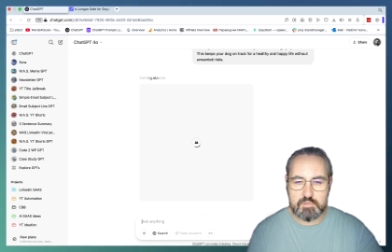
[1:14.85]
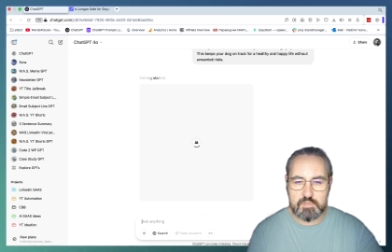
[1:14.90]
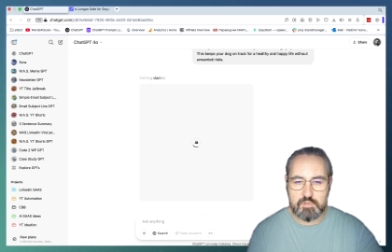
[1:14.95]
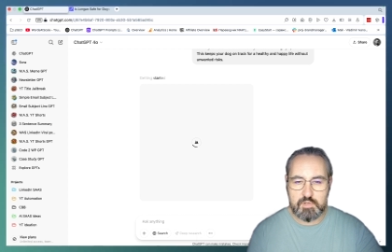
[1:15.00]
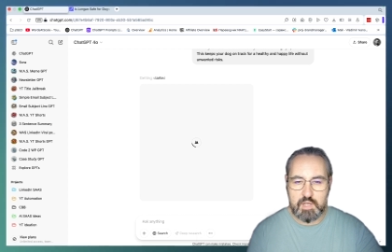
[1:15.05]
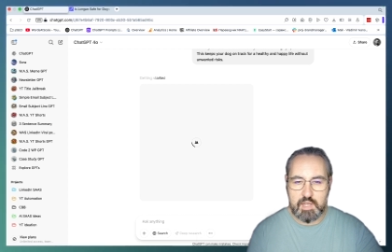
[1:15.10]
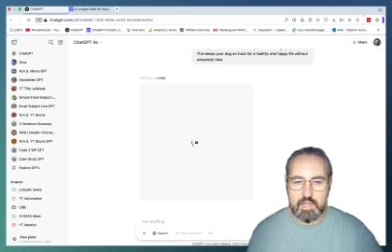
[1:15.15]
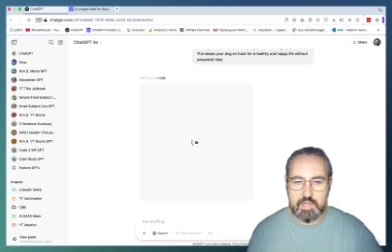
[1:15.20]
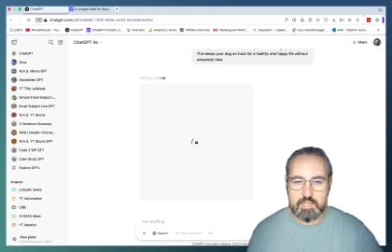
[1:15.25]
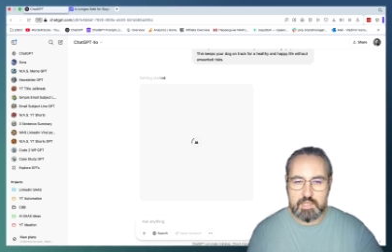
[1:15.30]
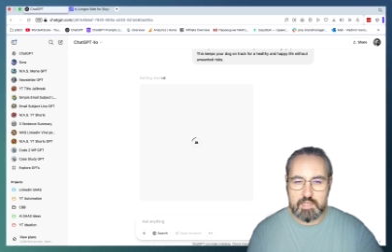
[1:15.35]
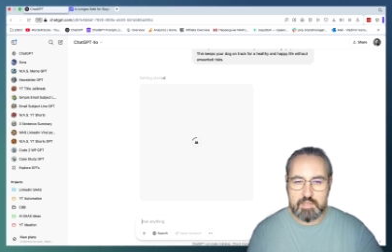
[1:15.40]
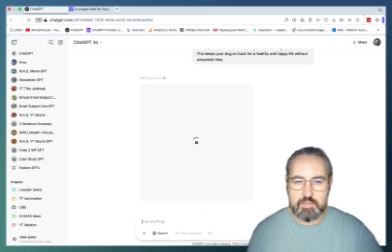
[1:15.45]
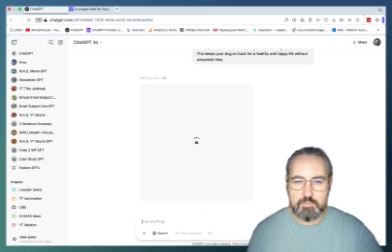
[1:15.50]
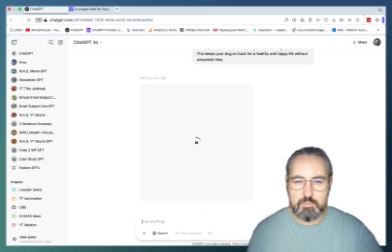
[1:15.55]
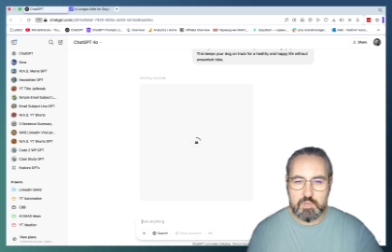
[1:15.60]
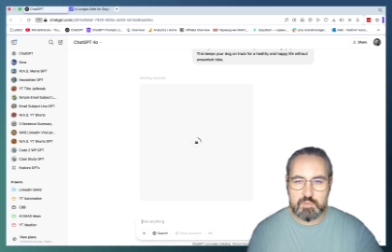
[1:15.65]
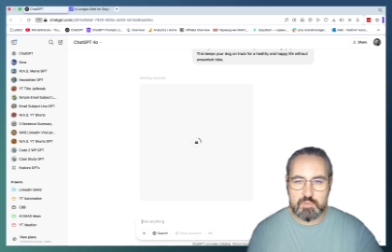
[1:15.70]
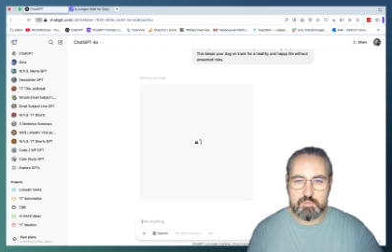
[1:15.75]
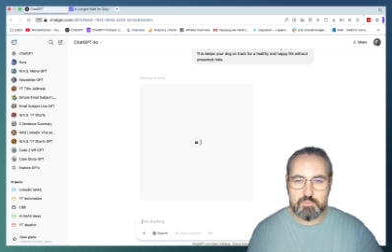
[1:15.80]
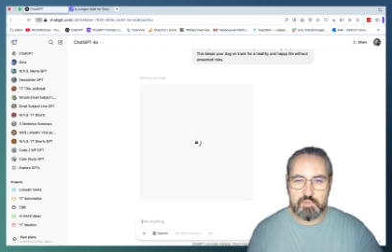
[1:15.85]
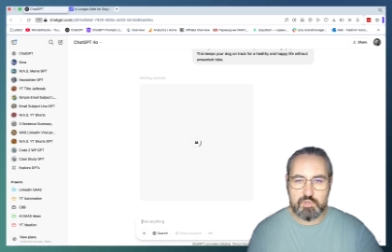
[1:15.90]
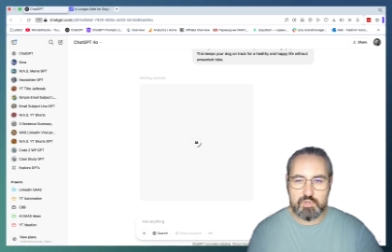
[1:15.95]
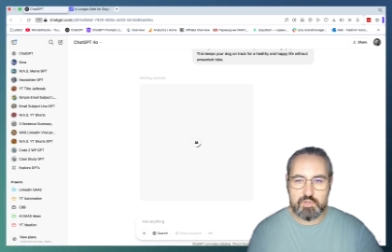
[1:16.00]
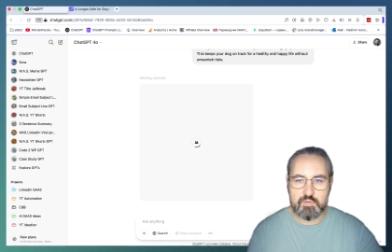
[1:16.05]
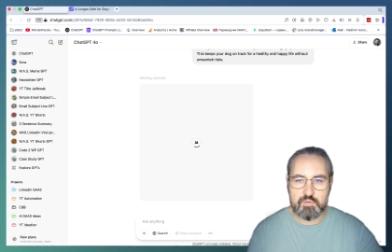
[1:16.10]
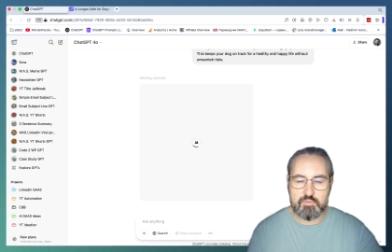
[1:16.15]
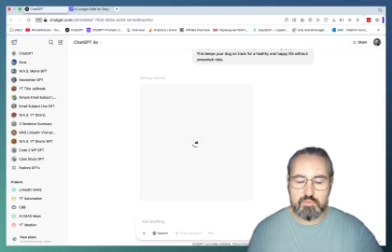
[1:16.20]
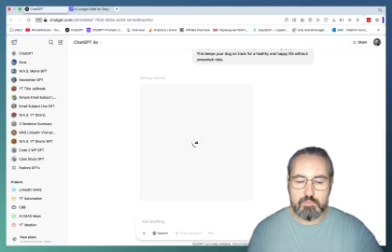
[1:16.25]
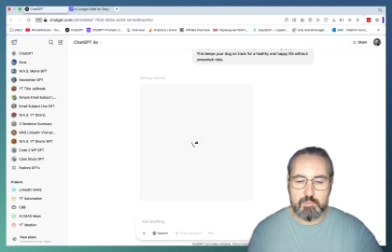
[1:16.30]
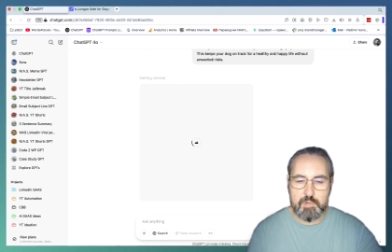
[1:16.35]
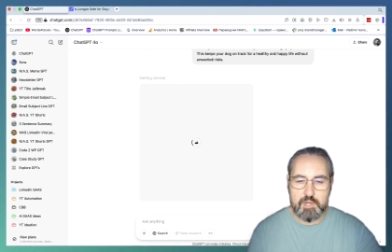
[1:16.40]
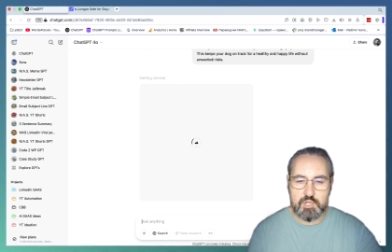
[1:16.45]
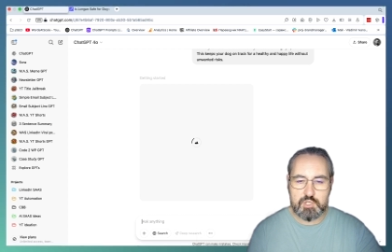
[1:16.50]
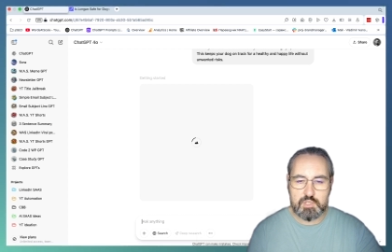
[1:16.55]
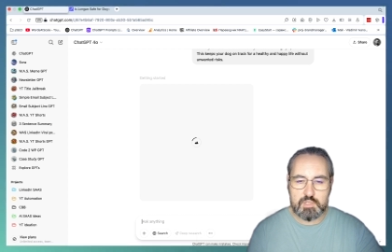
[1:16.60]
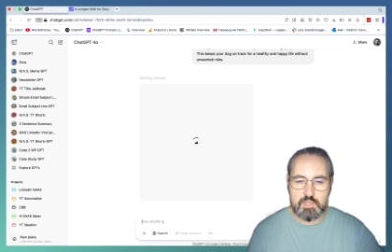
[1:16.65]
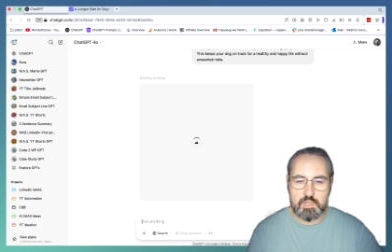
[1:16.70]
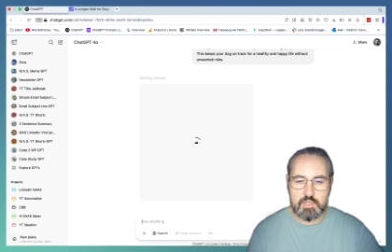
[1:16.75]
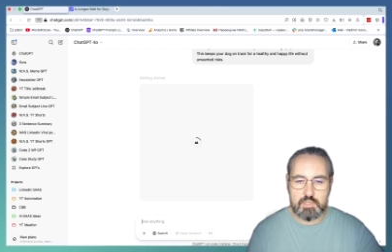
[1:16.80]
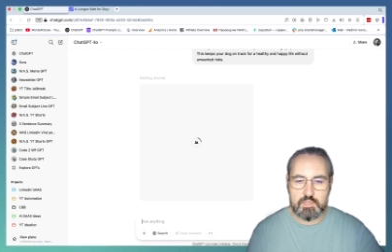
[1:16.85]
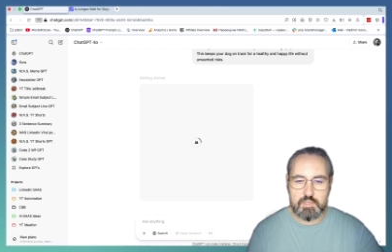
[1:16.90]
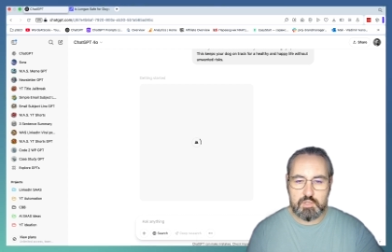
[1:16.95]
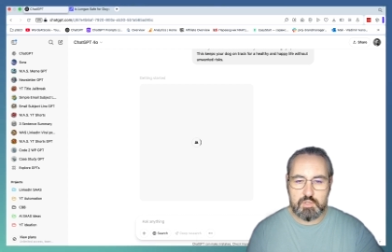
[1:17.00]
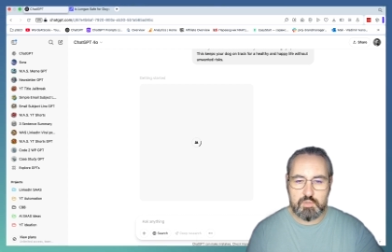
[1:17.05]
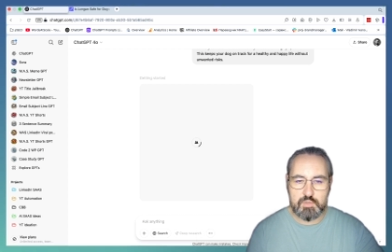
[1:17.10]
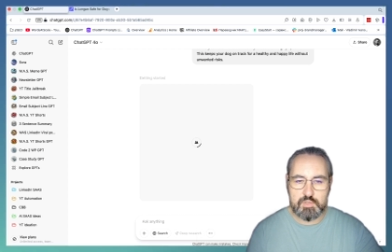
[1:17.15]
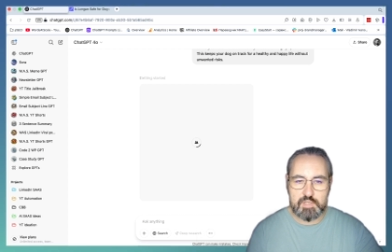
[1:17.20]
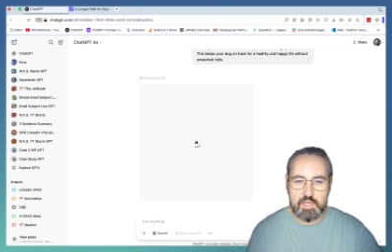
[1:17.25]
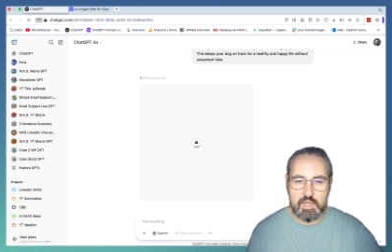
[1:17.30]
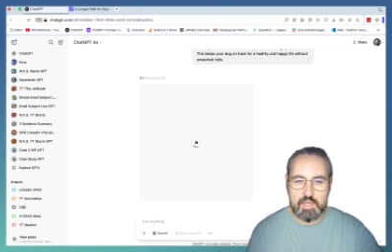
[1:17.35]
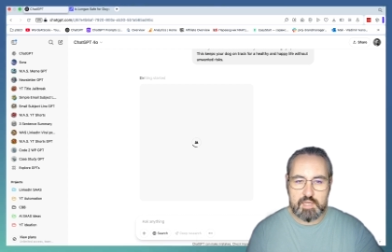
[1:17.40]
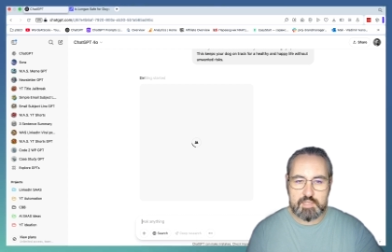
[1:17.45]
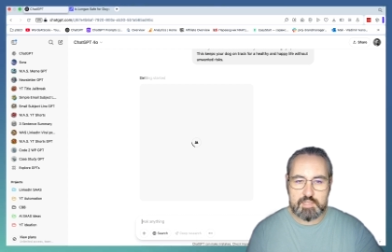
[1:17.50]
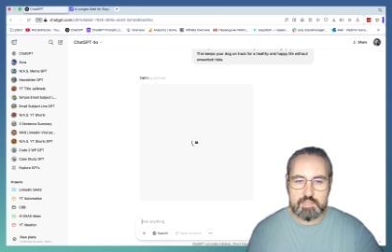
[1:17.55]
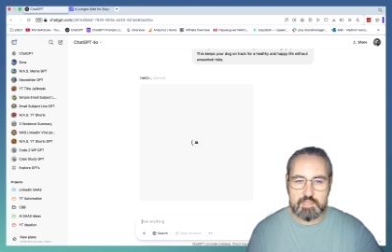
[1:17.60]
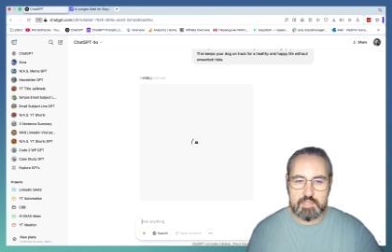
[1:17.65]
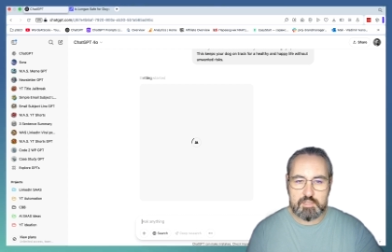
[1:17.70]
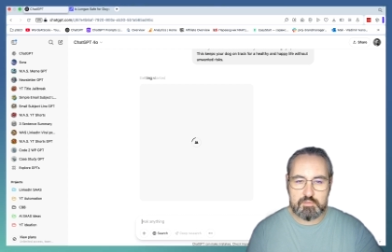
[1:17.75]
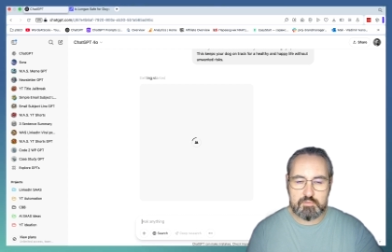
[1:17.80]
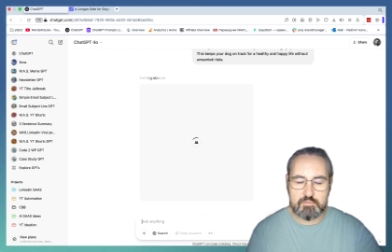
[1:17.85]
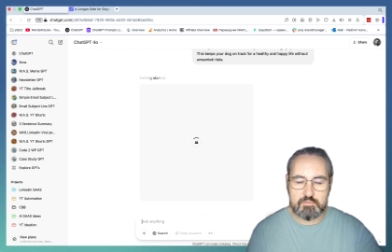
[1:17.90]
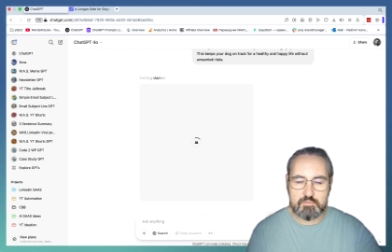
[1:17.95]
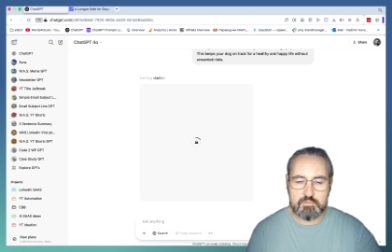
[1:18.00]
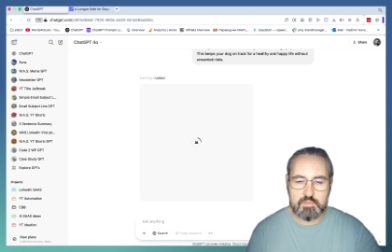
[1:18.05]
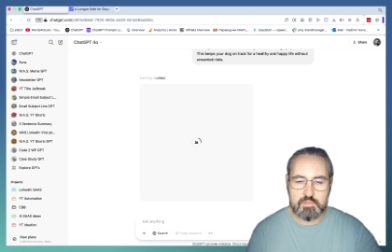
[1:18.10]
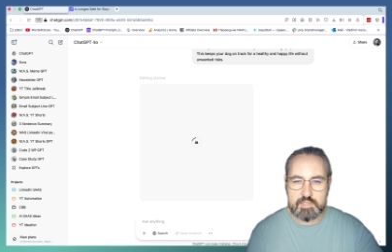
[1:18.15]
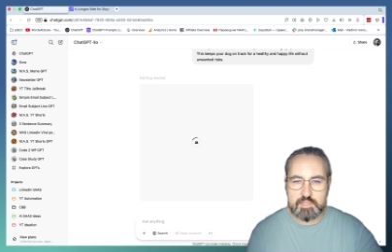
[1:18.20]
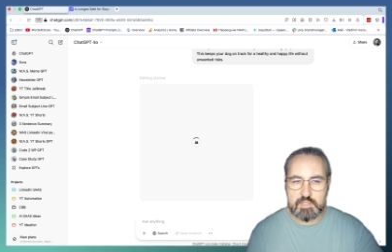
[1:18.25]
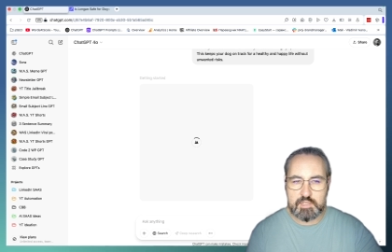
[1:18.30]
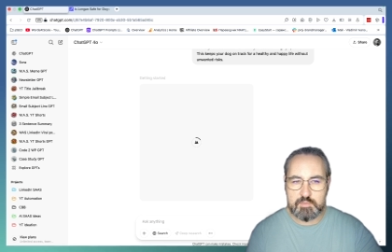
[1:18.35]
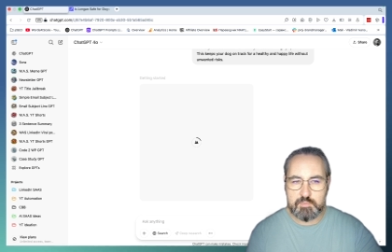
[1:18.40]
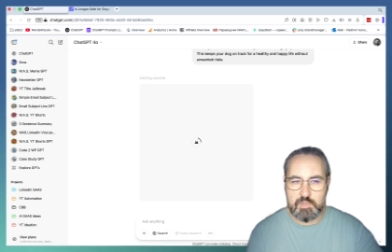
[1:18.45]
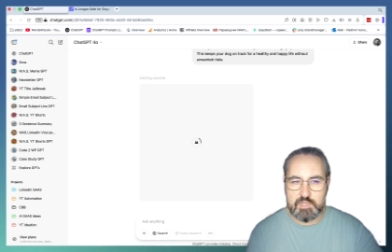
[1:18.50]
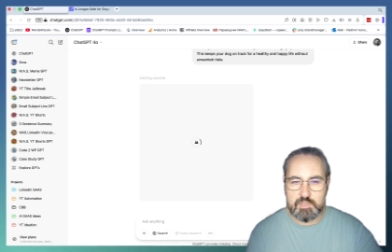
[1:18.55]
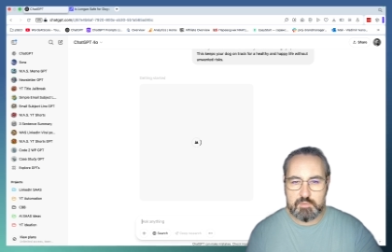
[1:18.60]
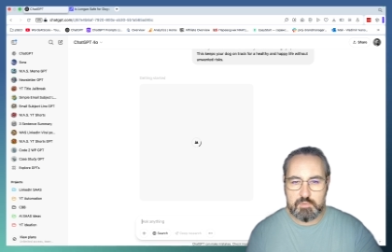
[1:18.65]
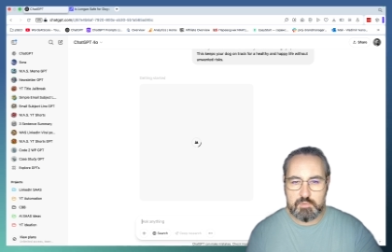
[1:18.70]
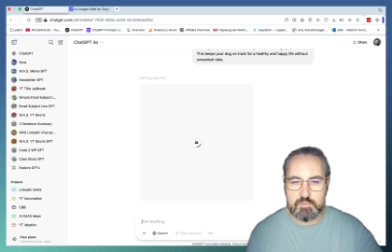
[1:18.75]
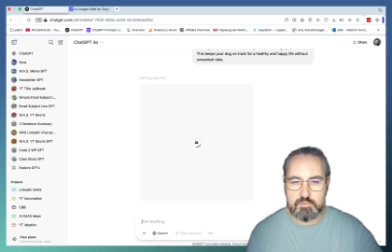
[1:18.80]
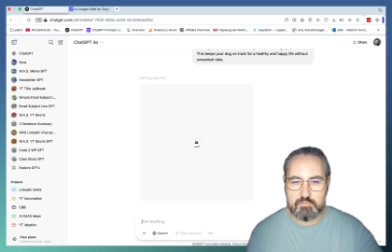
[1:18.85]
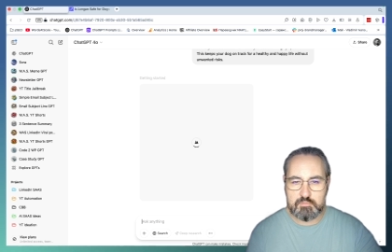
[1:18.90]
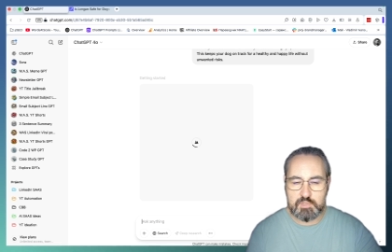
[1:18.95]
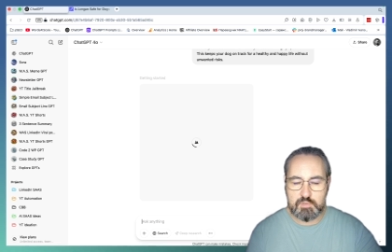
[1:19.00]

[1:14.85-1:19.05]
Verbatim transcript: to highlight the most important information and use as little text as possible